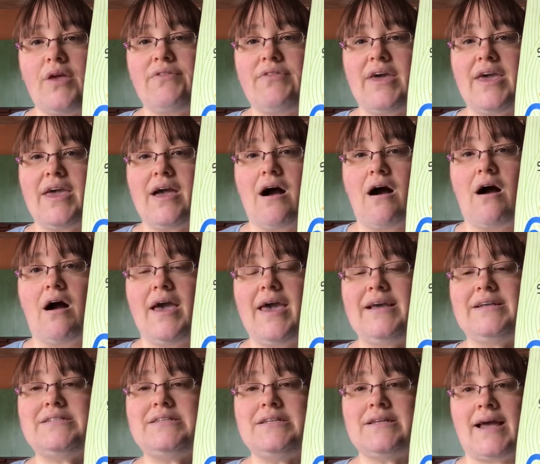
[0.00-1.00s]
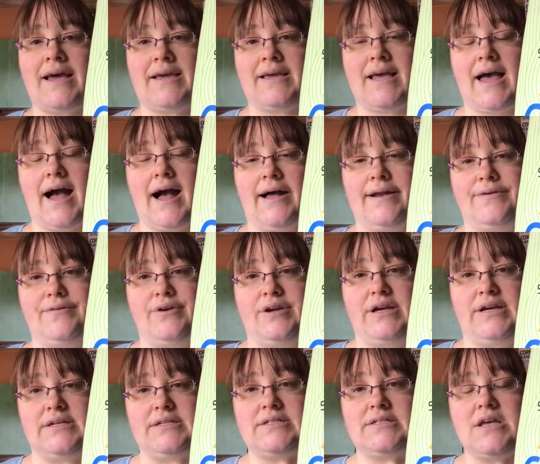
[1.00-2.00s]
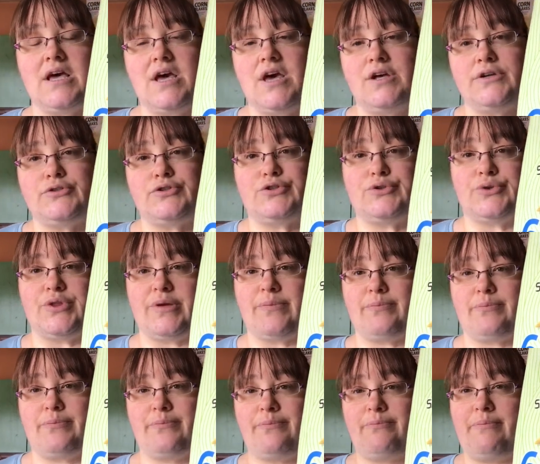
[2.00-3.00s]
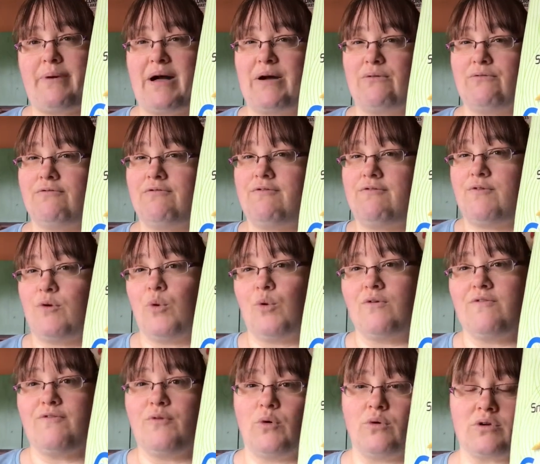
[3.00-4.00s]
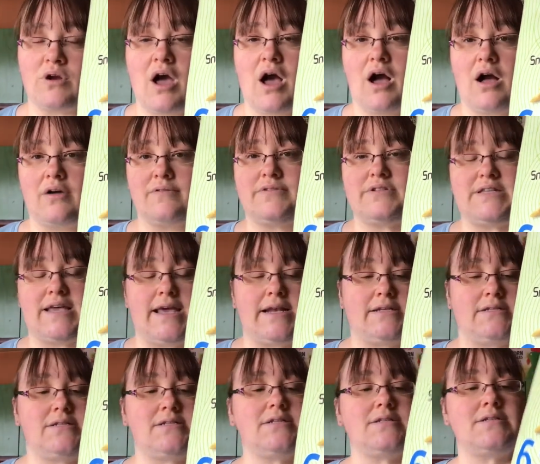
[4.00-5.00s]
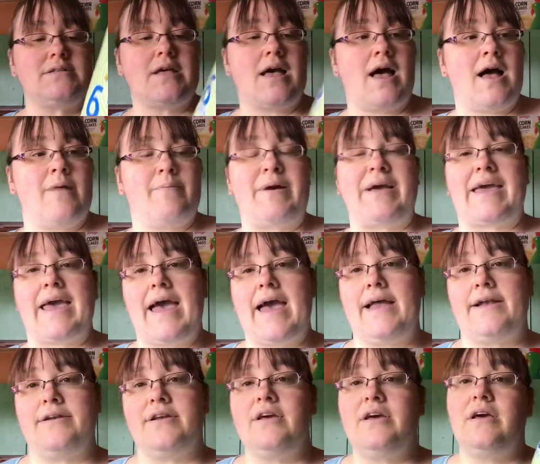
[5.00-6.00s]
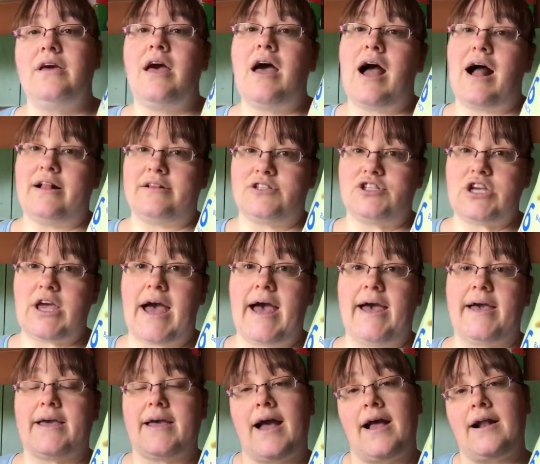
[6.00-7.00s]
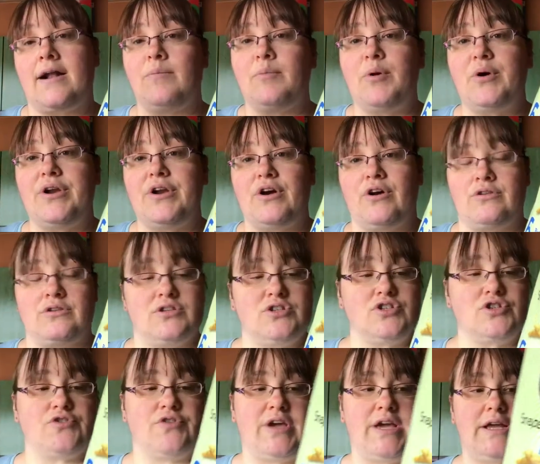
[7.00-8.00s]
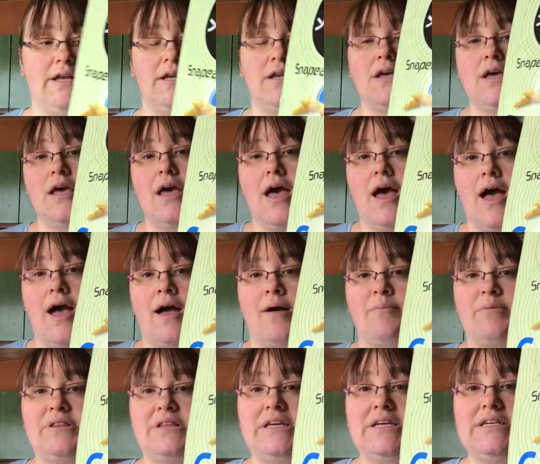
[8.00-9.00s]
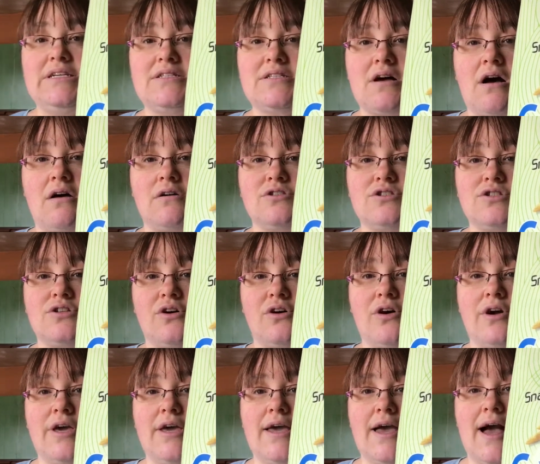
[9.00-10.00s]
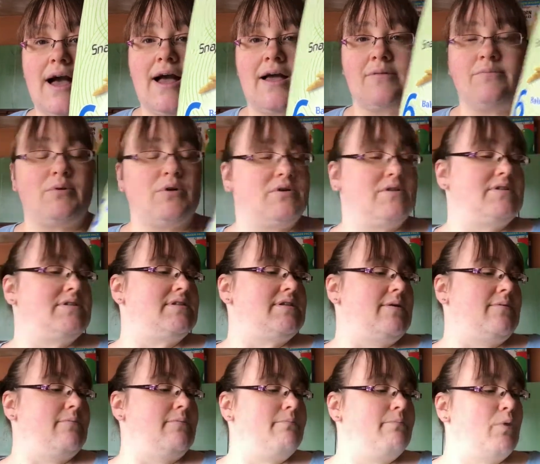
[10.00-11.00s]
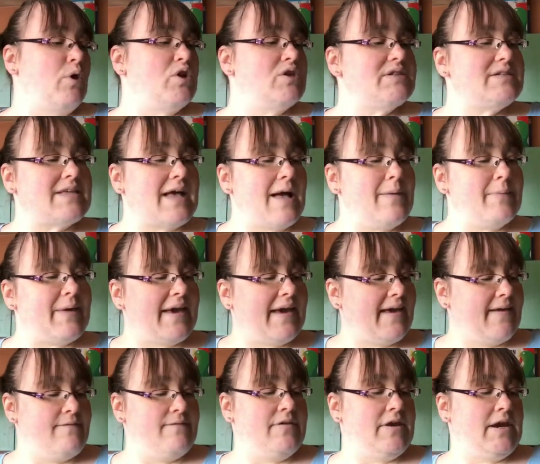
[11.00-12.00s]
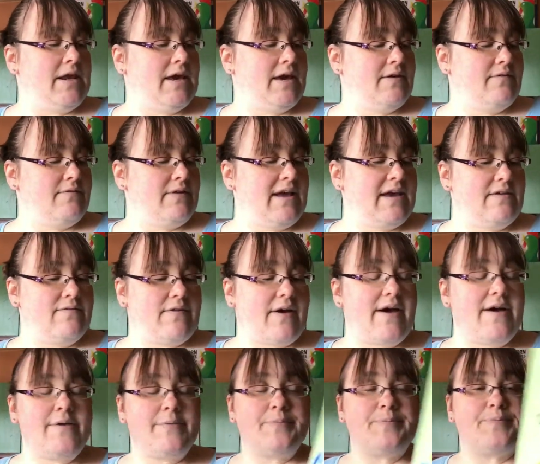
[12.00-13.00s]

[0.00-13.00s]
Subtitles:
They are 89 calories, so they're about 4.5 cents. Again, I'll check and I'll put it on the screen. But these are soy and balsamic vinegar flavour.